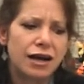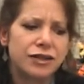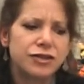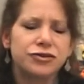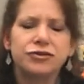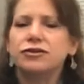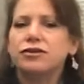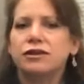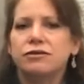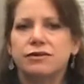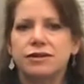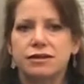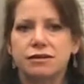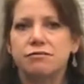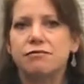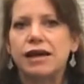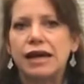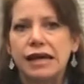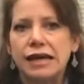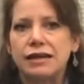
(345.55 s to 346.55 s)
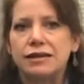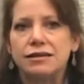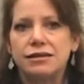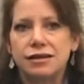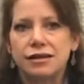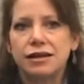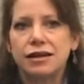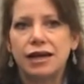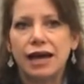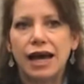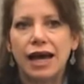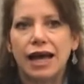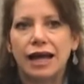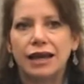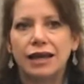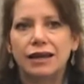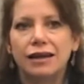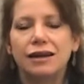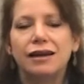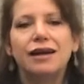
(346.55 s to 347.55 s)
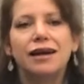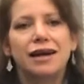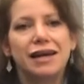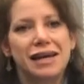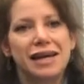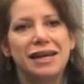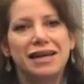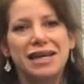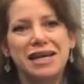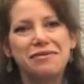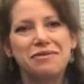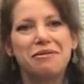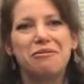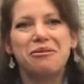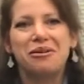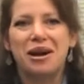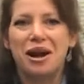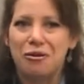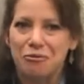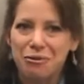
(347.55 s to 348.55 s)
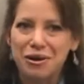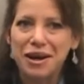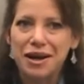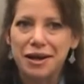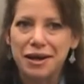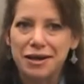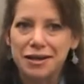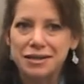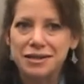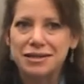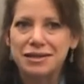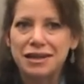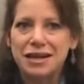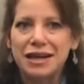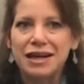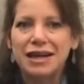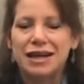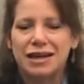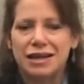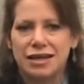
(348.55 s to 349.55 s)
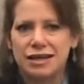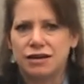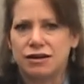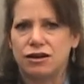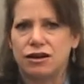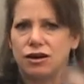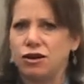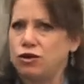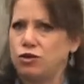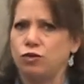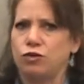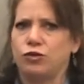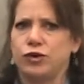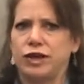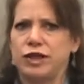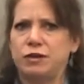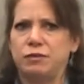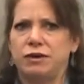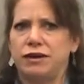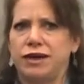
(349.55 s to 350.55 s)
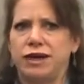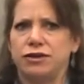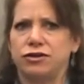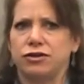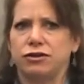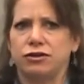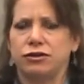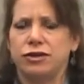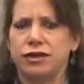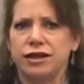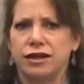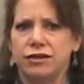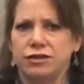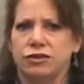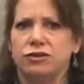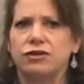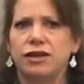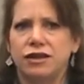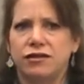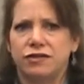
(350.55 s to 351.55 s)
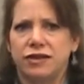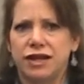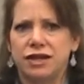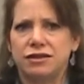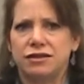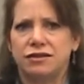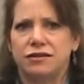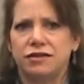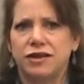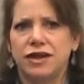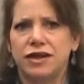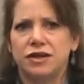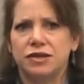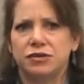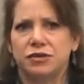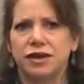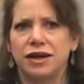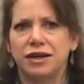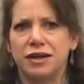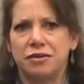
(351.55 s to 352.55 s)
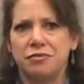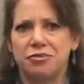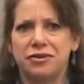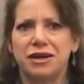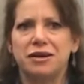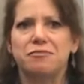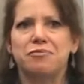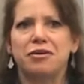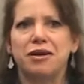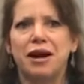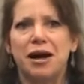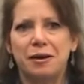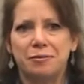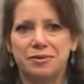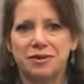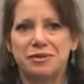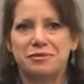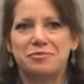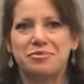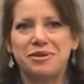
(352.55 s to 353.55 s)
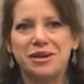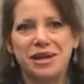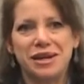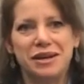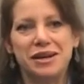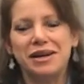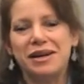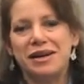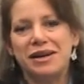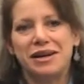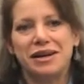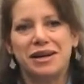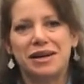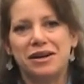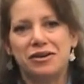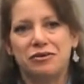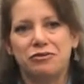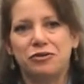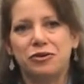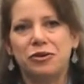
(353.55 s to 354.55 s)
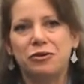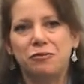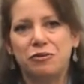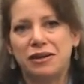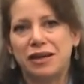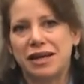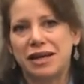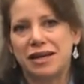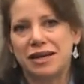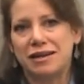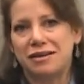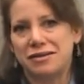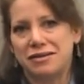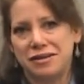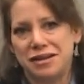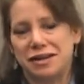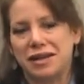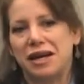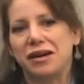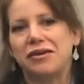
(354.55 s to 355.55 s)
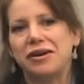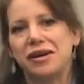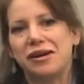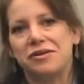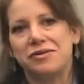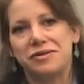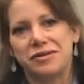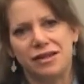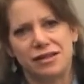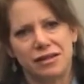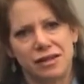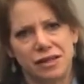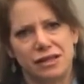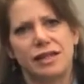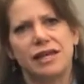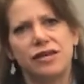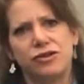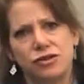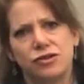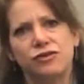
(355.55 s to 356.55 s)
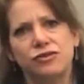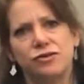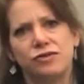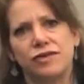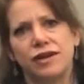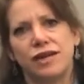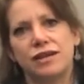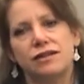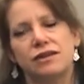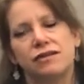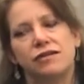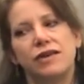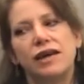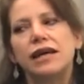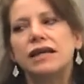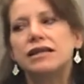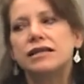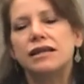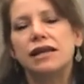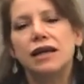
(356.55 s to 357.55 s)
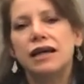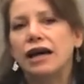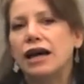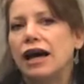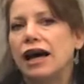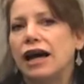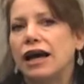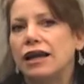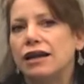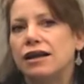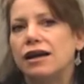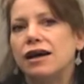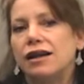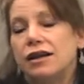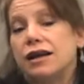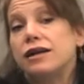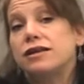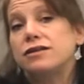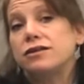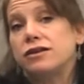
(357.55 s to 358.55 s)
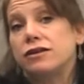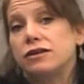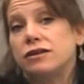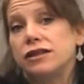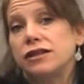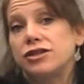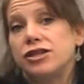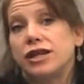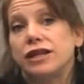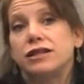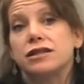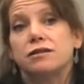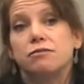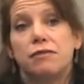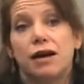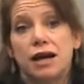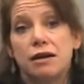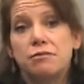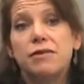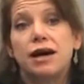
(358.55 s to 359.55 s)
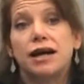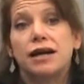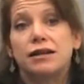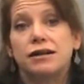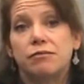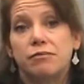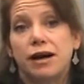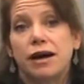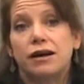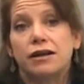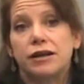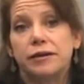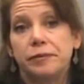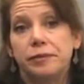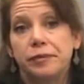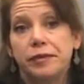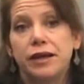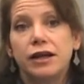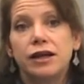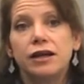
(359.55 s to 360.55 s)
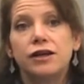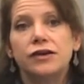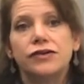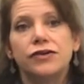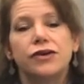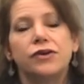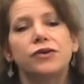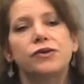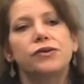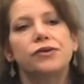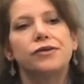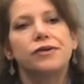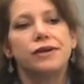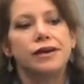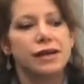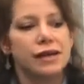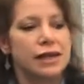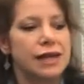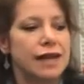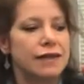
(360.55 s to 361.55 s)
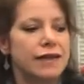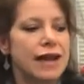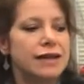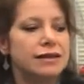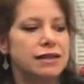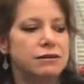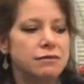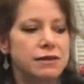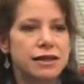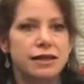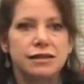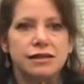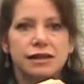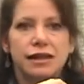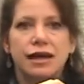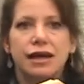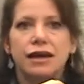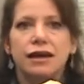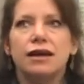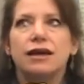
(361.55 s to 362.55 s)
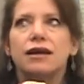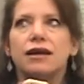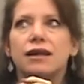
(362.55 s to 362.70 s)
truly was amazed at, again, given where I was, experiential learning is only face-to-face, where I can bring props and bring role-play scenarios that they do face-to-face, and I certainly changed my mind about it. So again, that to me is like,